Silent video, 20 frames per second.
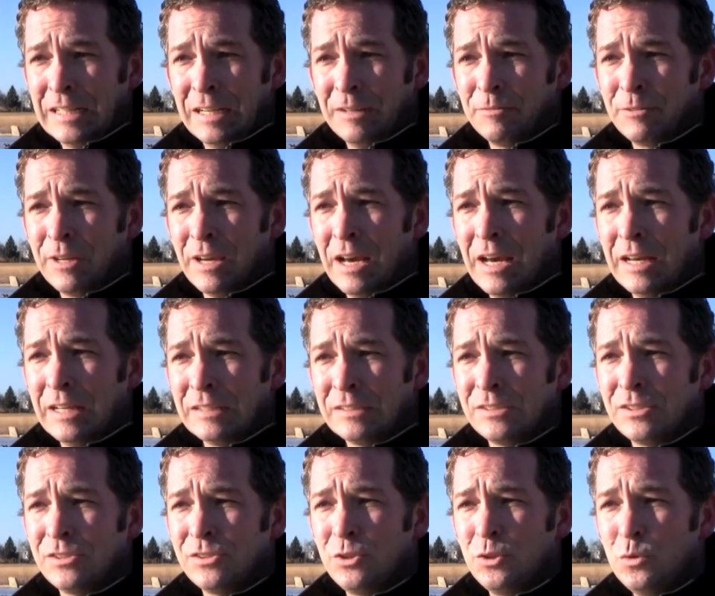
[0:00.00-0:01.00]
I've got
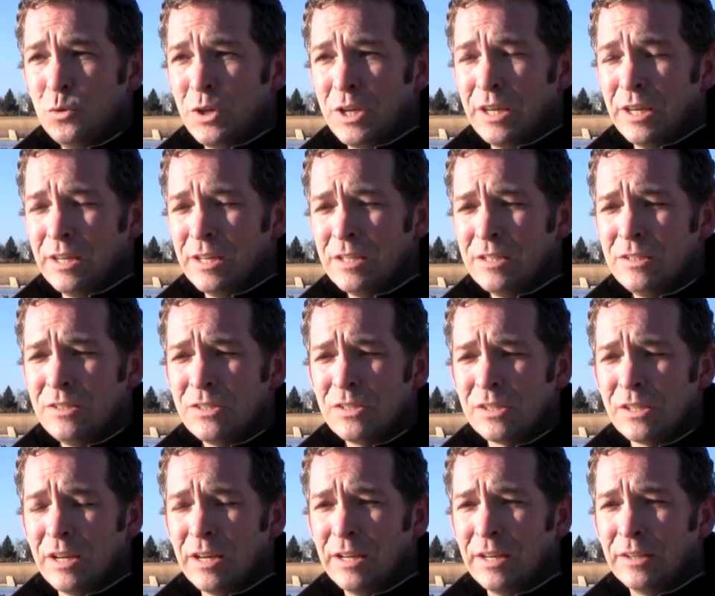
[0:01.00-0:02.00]
two
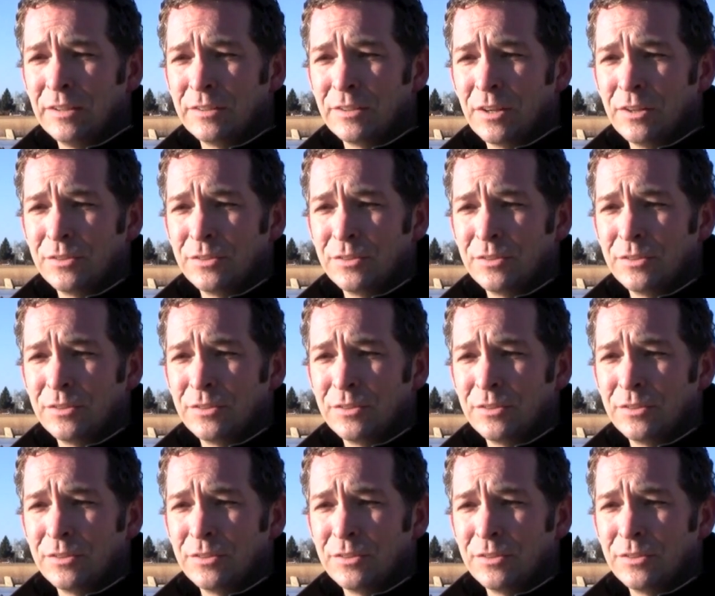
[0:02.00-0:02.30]
kids, uh,